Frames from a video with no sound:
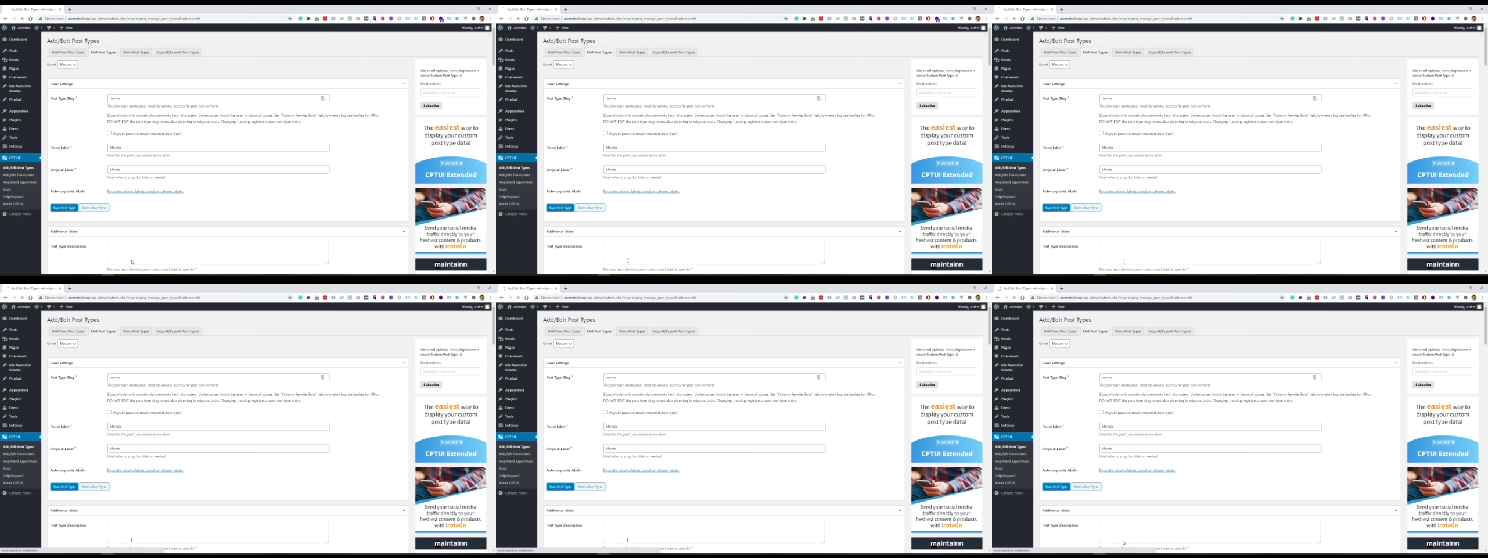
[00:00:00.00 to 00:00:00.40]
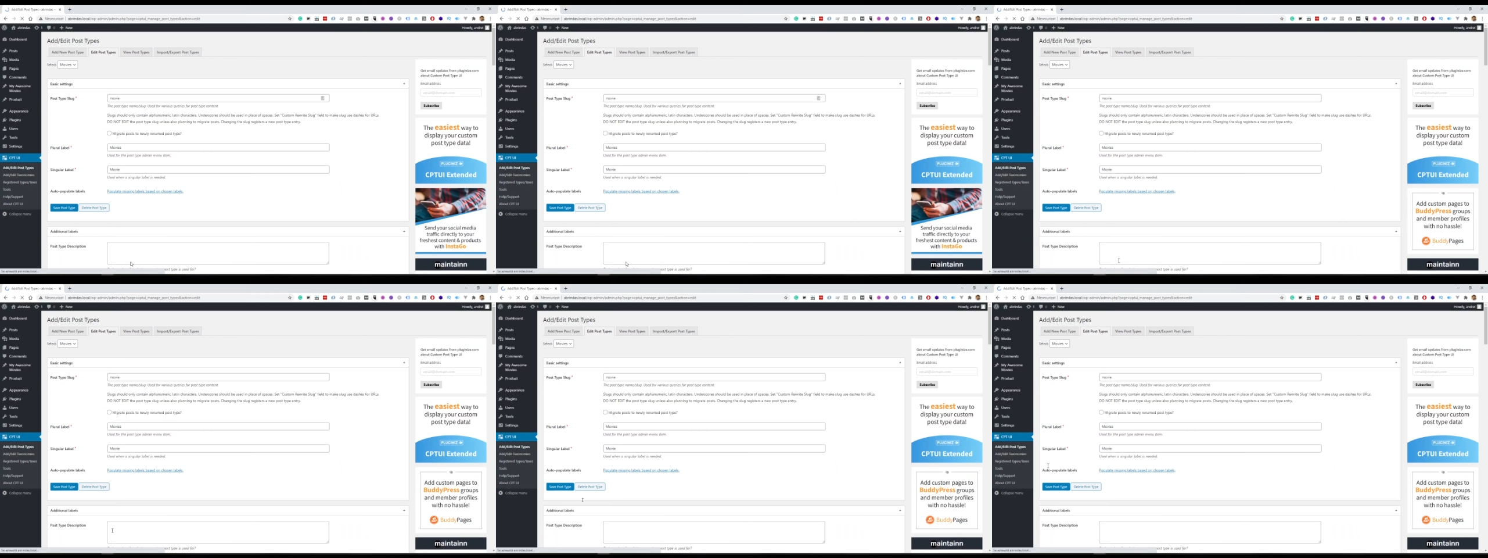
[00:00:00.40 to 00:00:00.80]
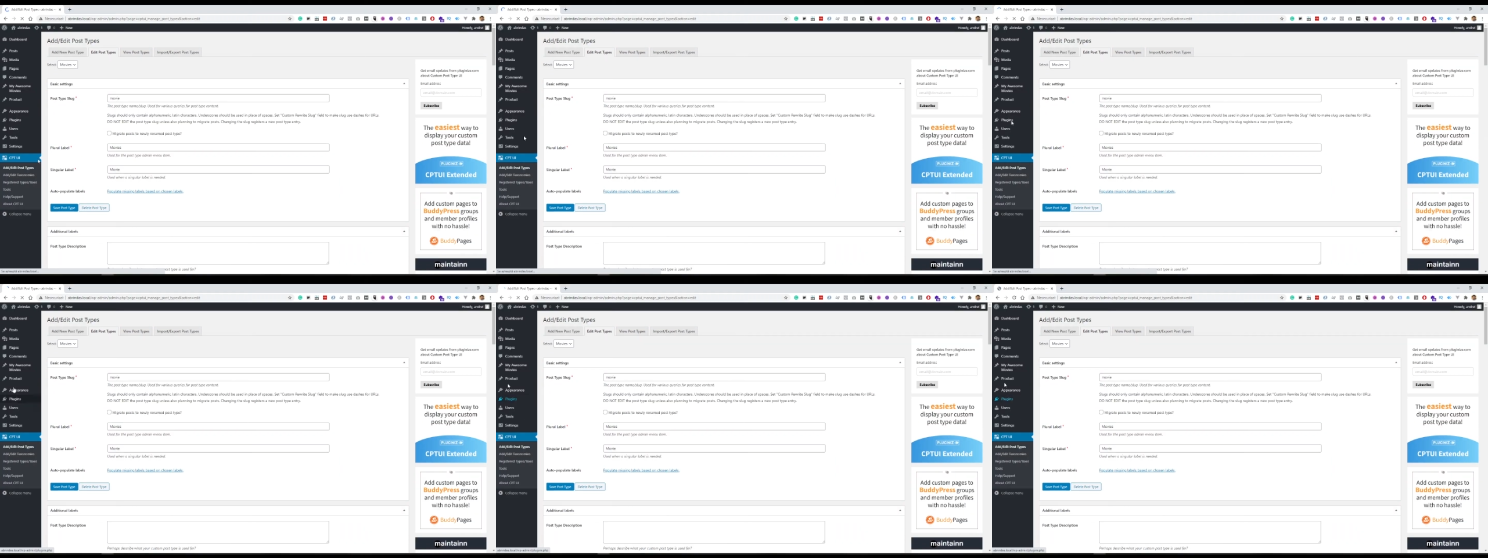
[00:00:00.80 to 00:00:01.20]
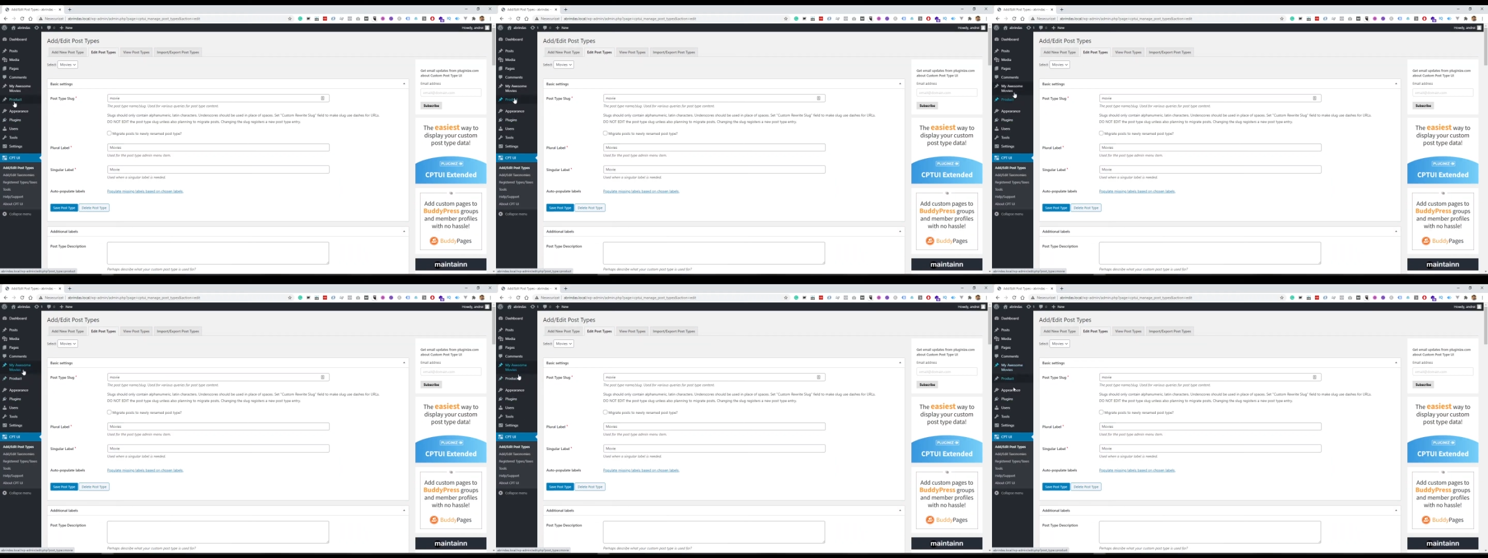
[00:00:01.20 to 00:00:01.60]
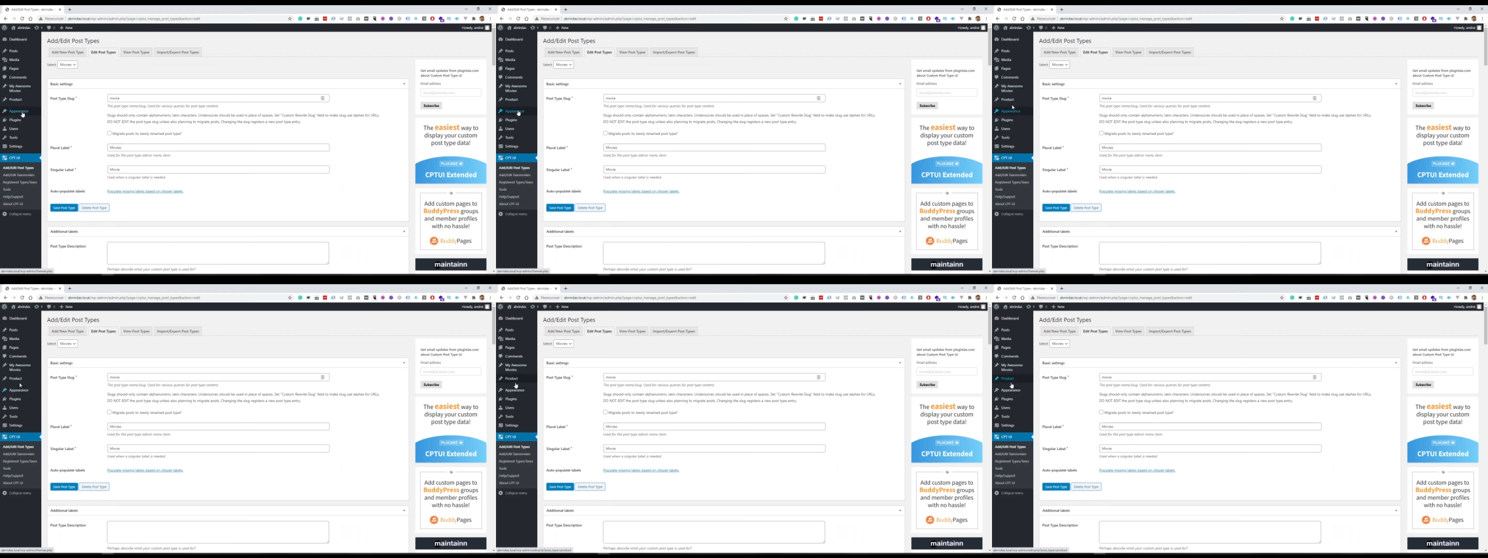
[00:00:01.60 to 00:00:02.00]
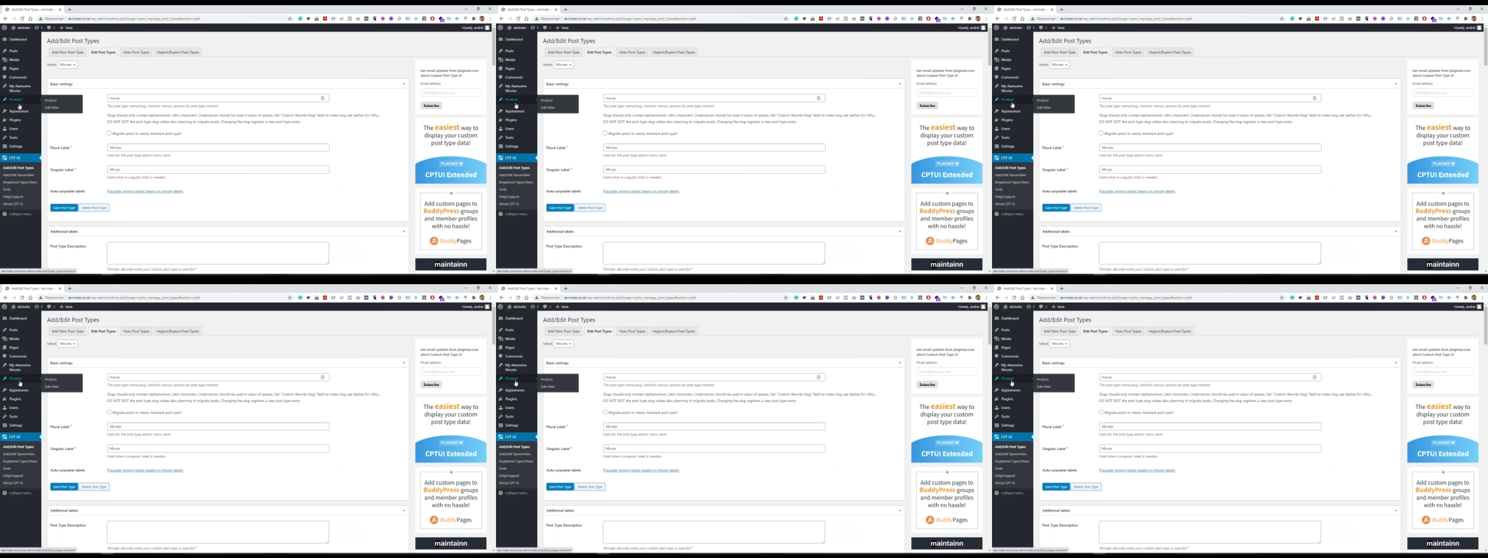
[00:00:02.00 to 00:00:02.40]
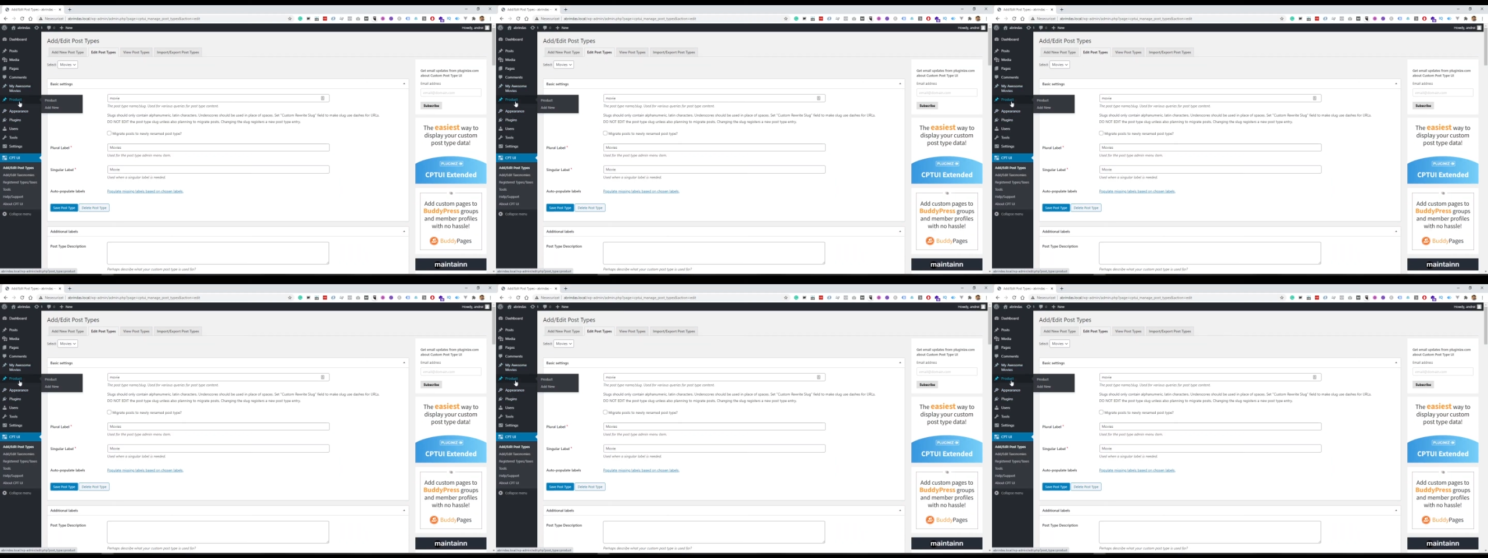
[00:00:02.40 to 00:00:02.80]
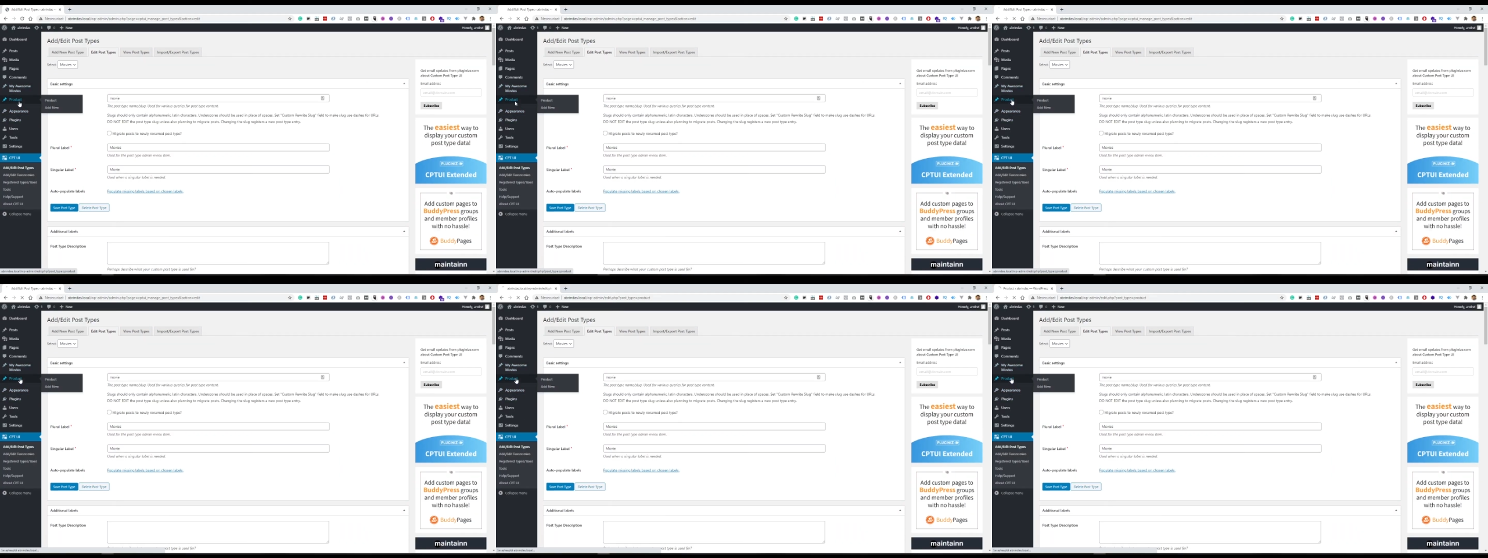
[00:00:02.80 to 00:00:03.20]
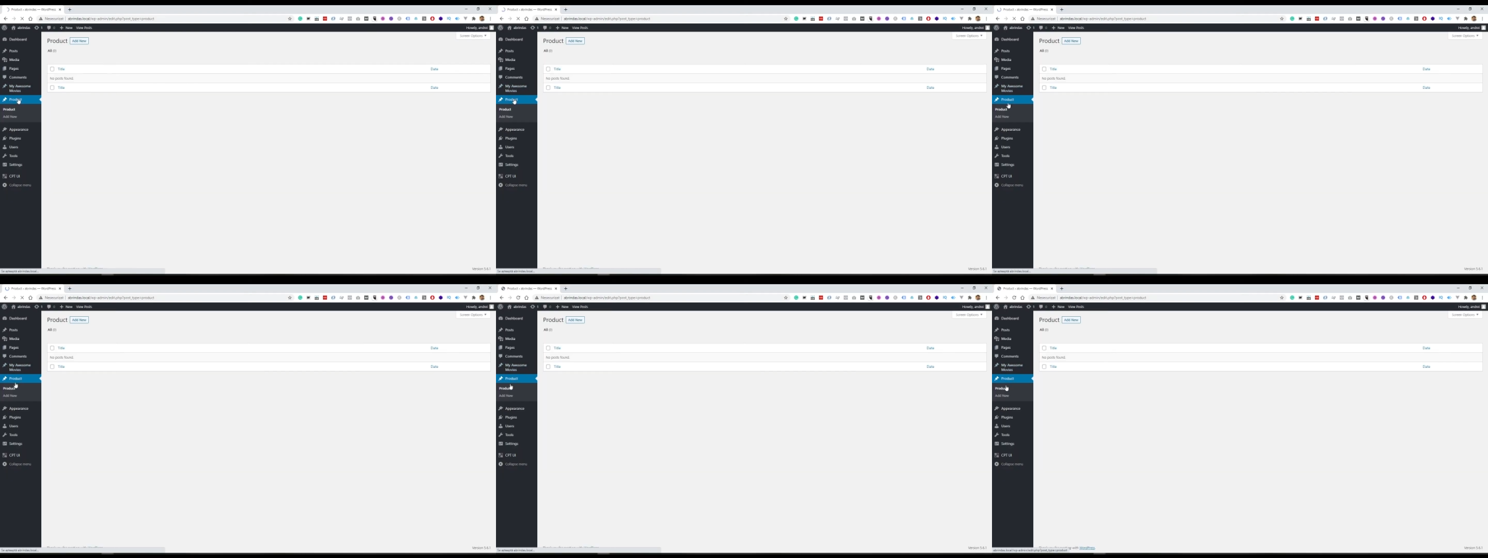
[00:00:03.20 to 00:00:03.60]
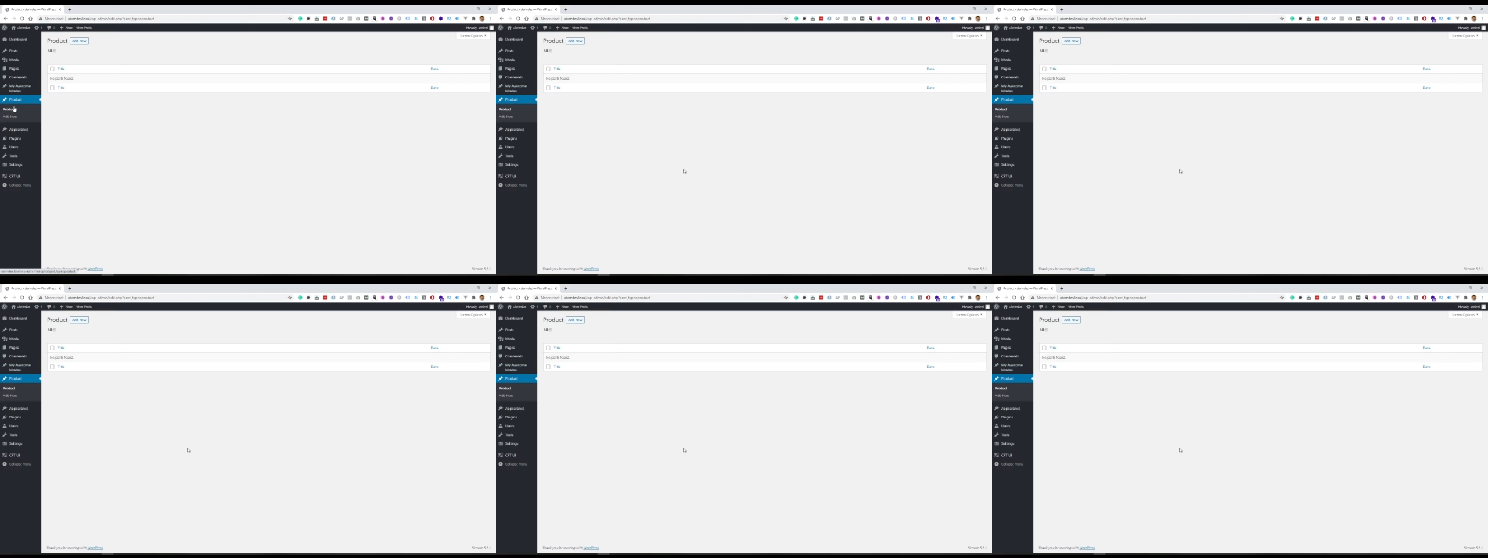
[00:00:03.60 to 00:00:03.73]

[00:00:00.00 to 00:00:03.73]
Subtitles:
[unreadable: no face in view]